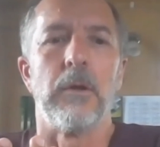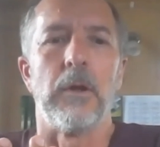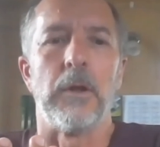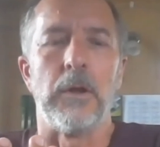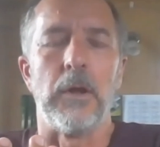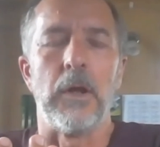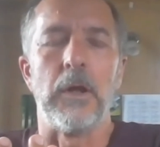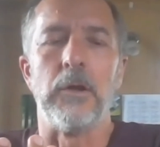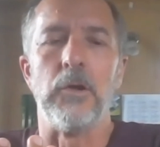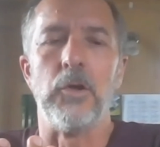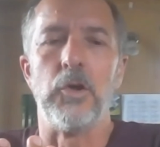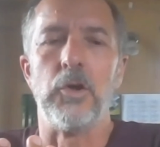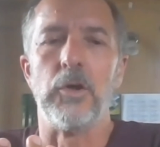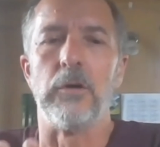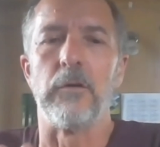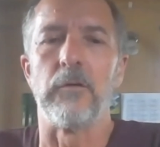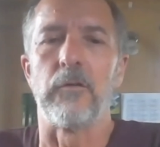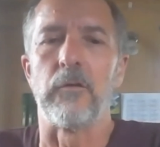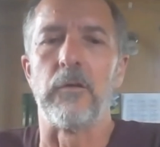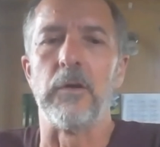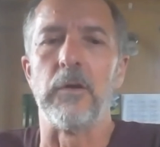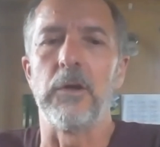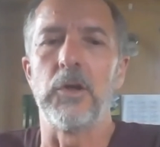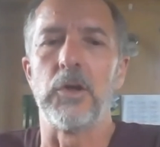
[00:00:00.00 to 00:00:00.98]
and
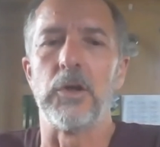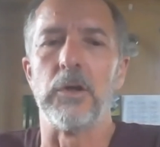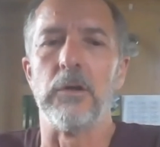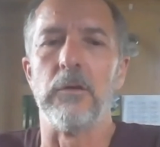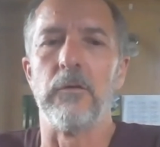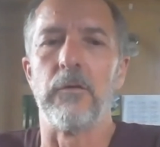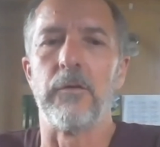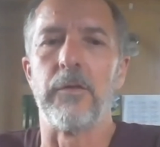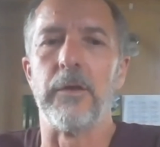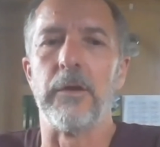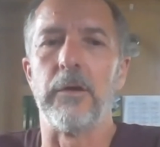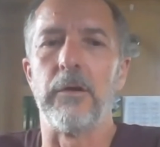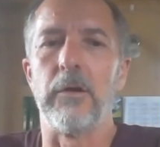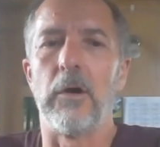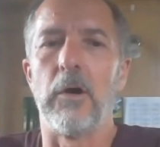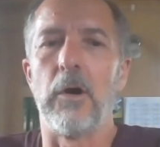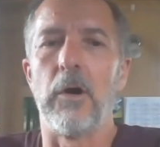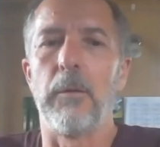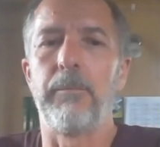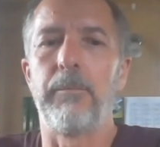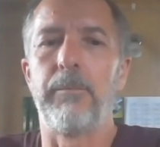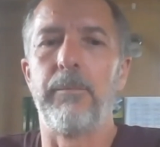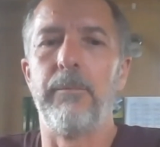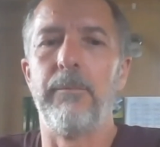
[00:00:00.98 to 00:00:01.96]
jurisdictions that
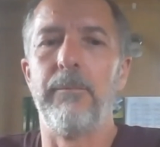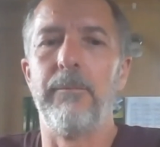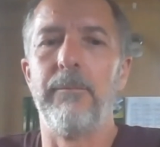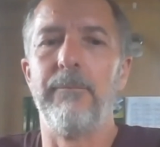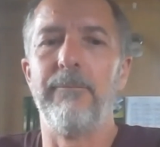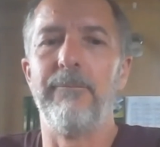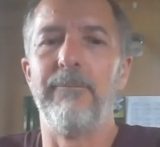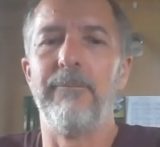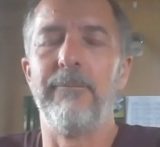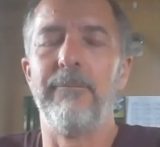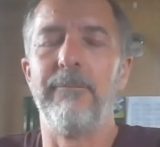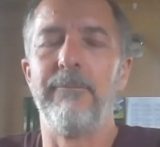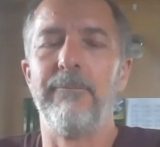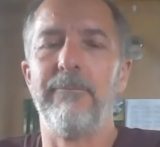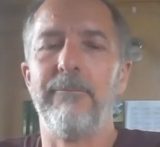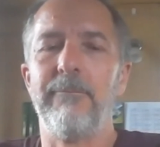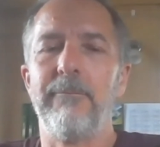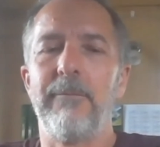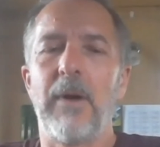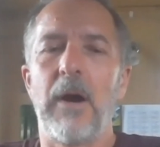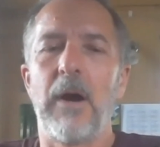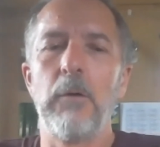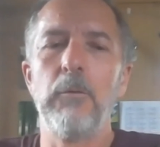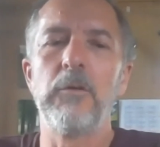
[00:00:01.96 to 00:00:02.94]
are,
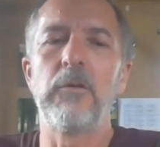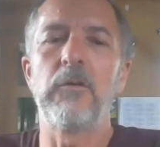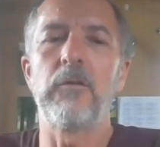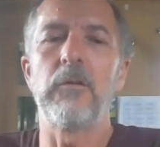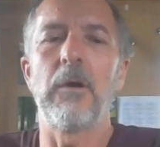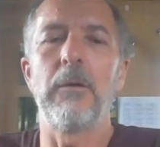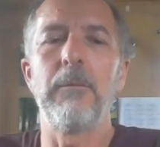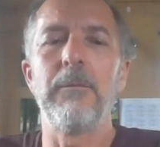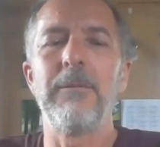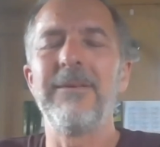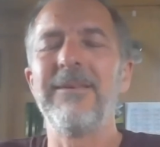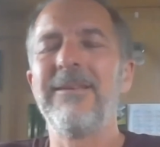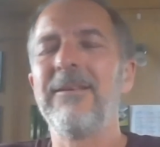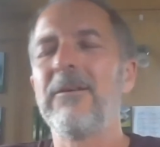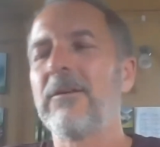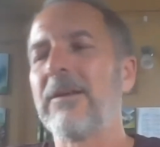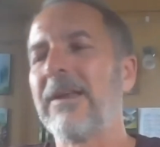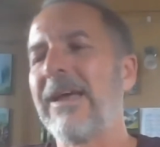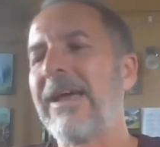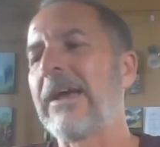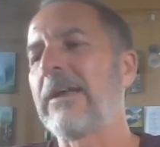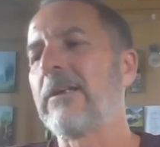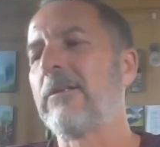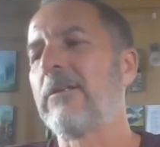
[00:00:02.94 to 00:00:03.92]
I would say, not
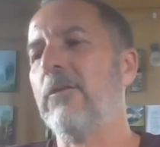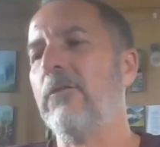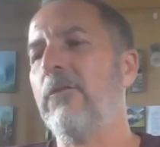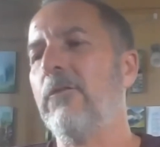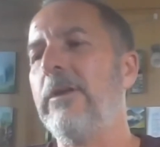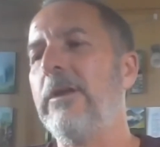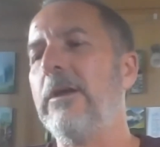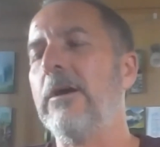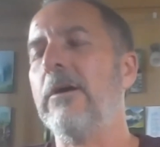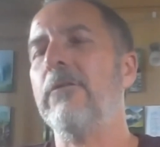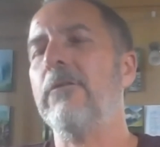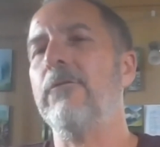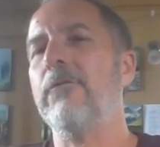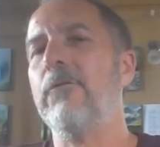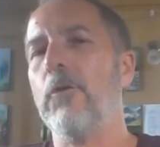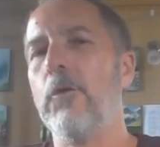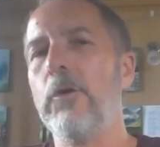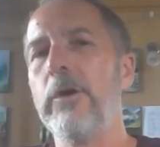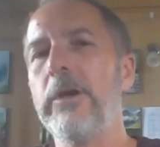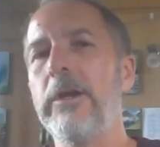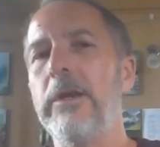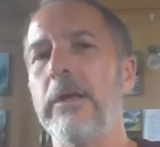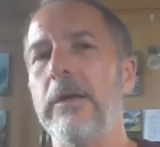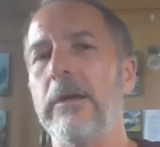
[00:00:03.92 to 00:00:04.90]
actively
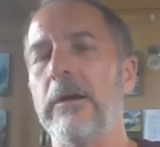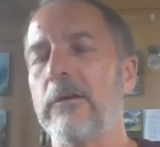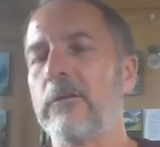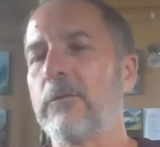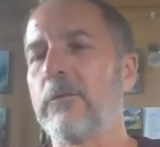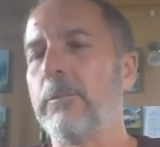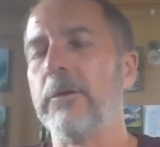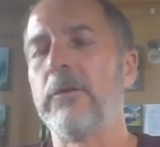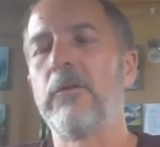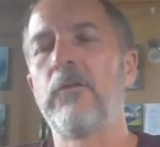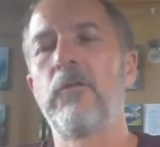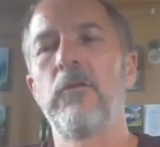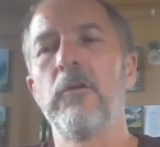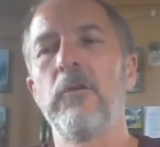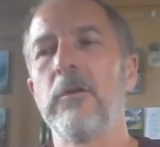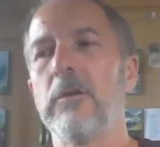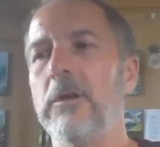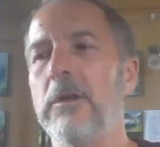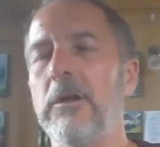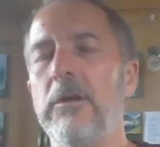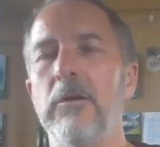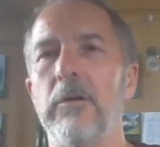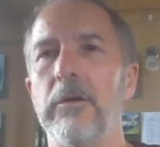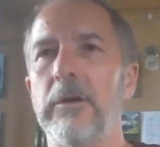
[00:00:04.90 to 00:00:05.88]
avoiding us, but
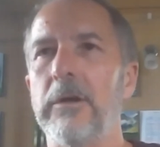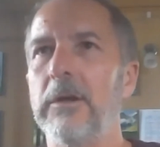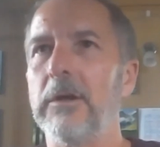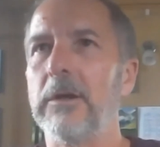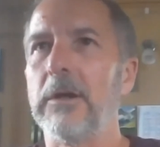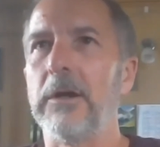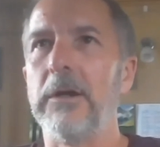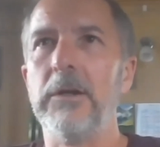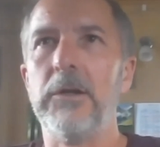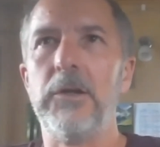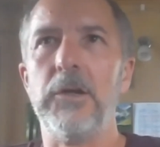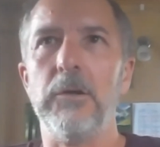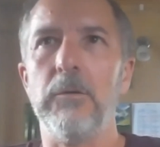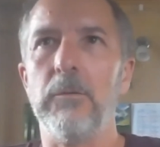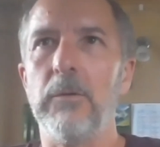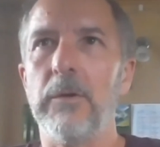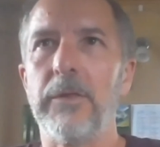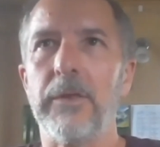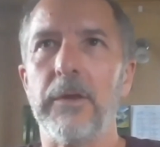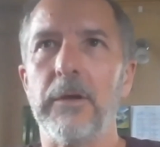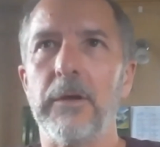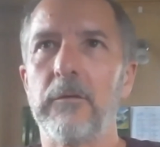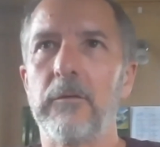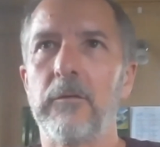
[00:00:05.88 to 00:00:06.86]
certainly not engaging
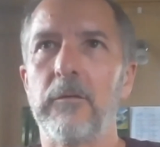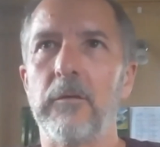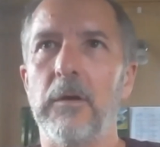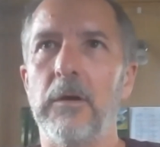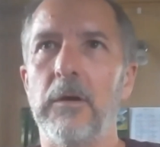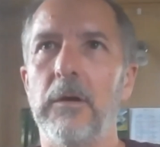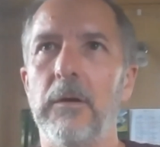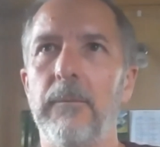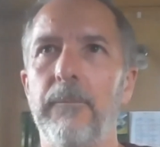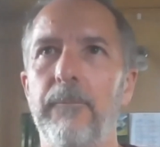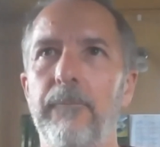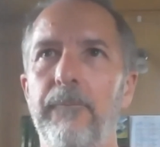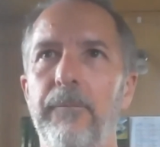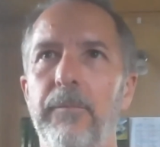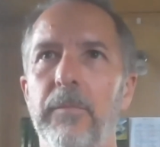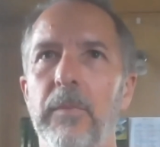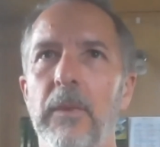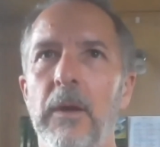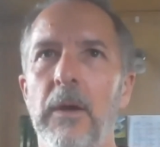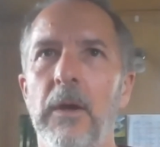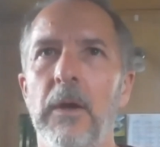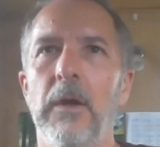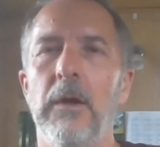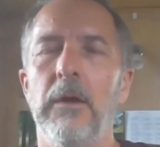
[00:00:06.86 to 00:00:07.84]
with us.
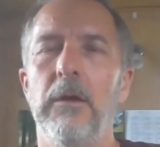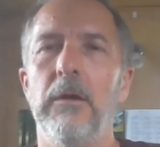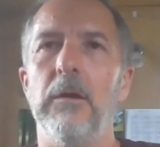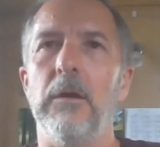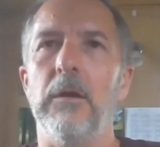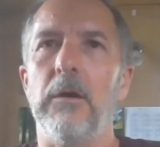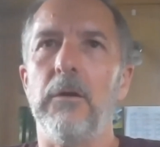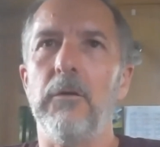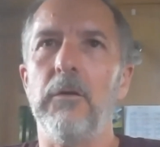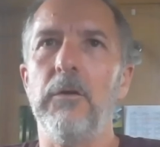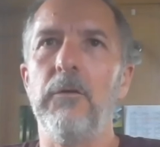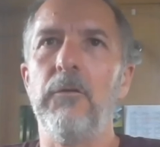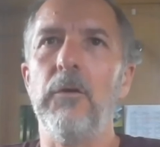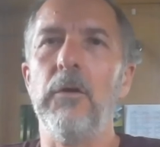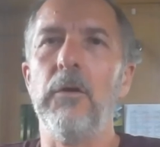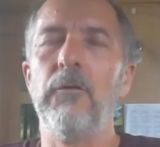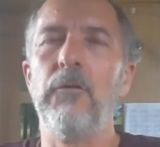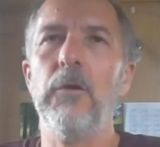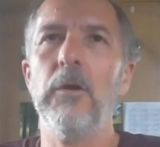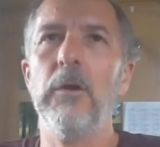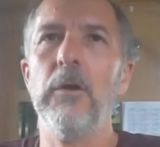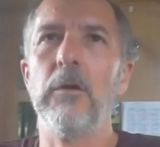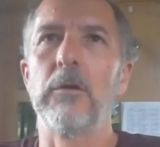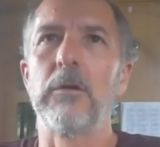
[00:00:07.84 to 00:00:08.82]
If
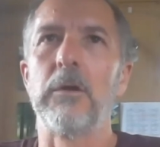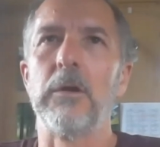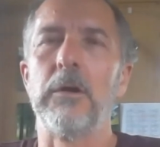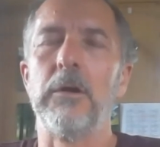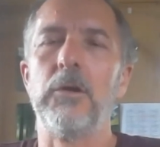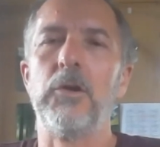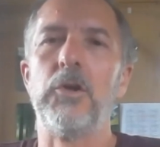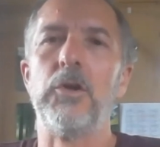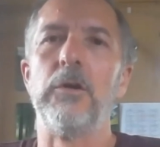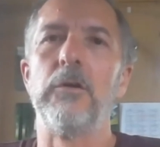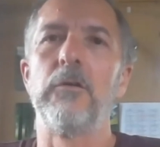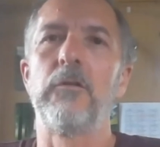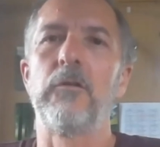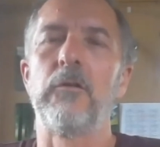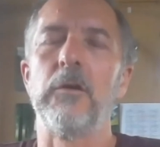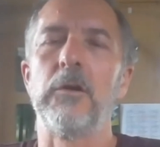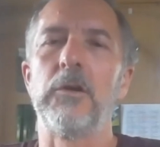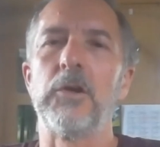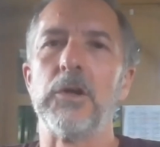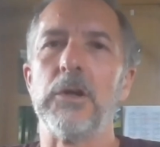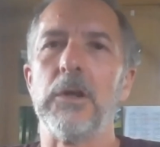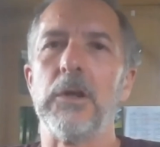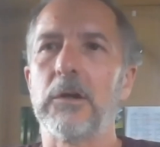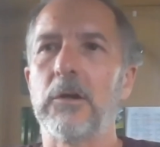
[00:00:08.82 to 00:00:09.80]
you look at a
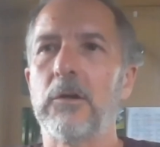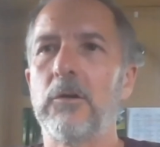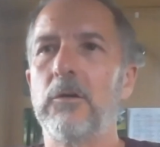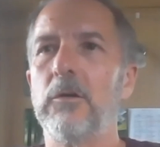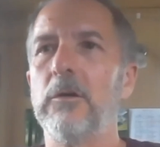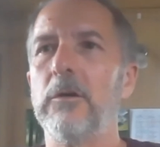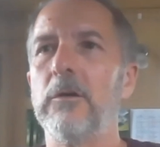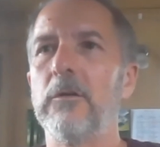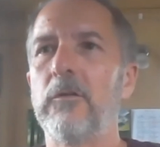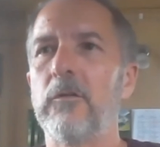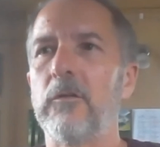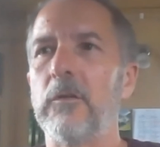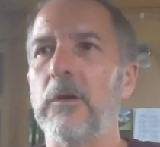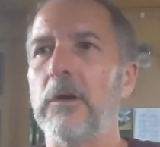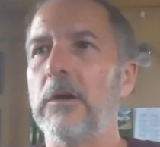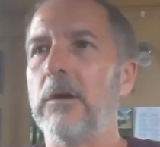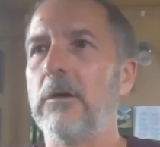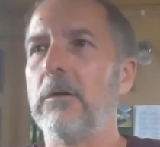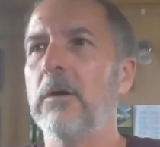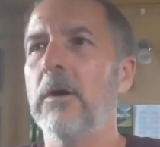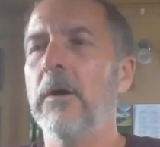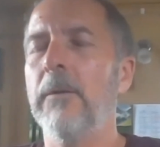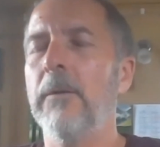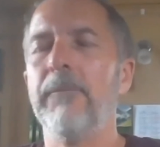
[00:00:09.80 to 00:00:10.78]
jurisdiction like
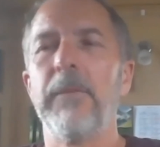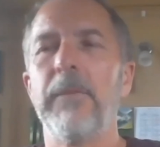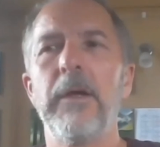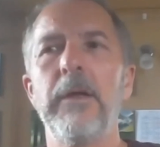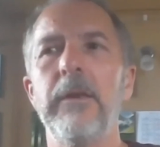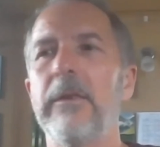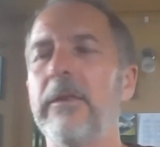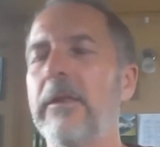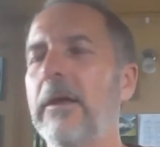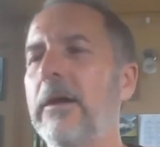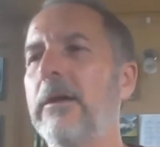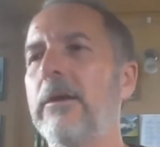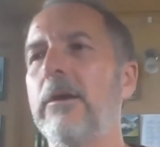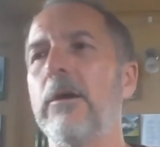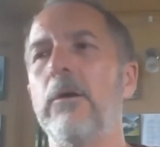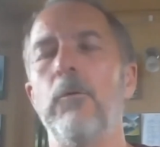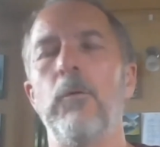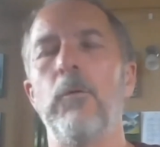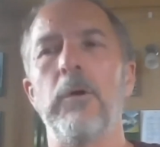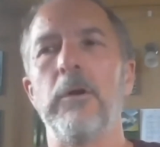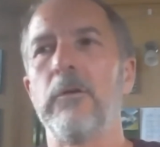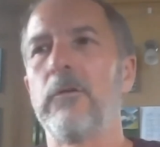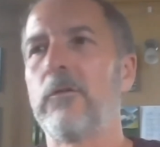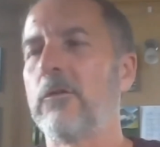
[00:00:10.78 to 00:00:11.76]
Curacao, they don't
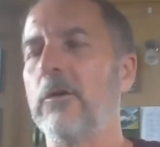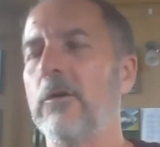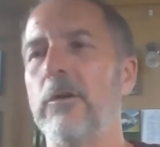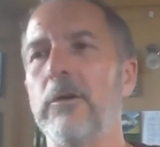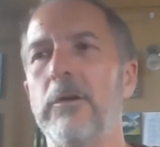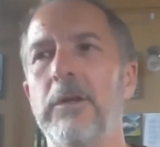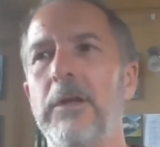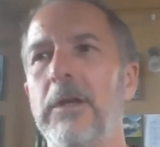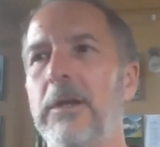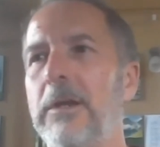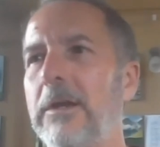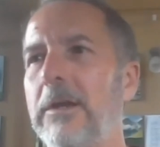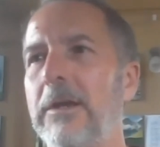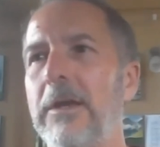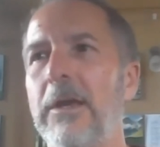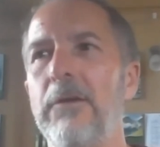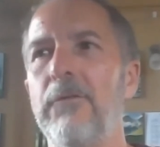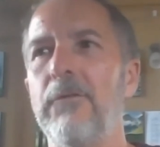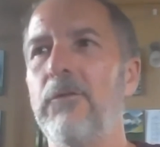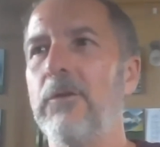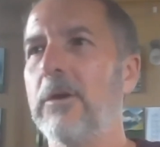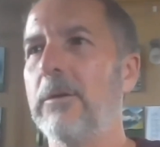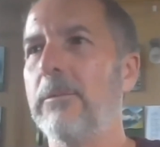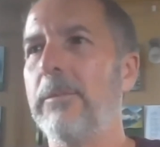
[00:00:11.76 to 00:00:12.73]
want to start getting
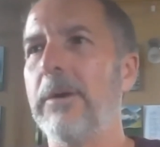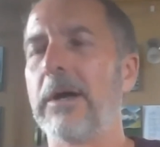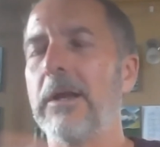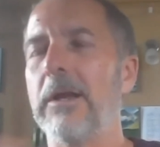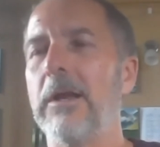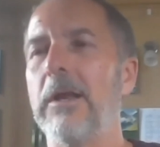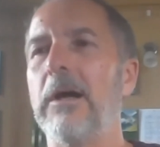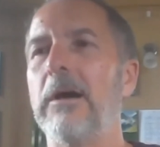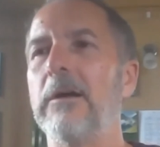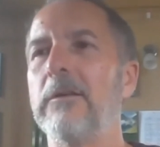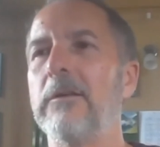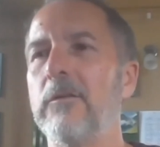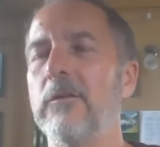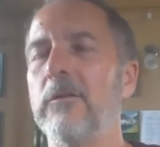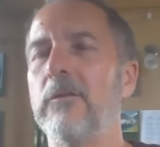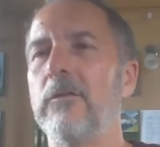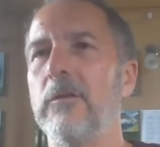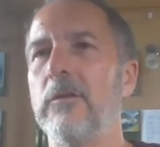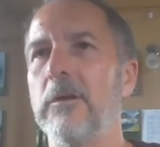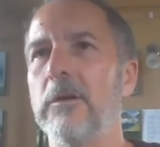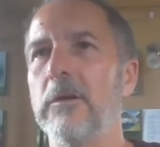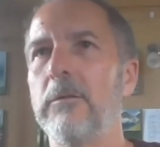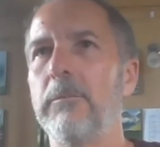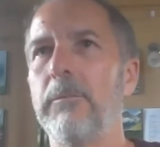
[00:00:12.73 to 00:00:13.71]
heavy about
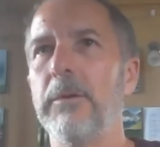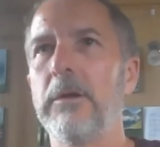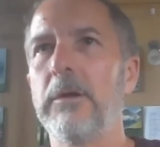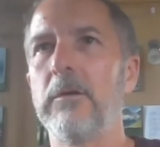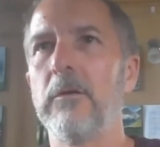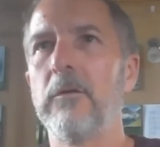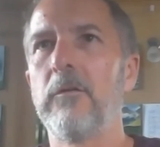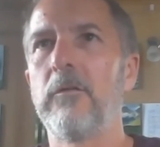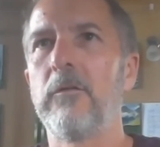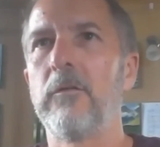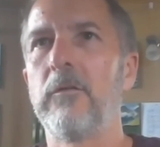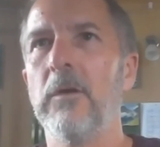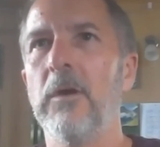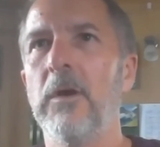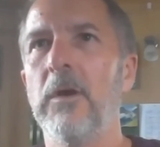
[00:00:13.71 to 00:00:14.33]
licensing it, because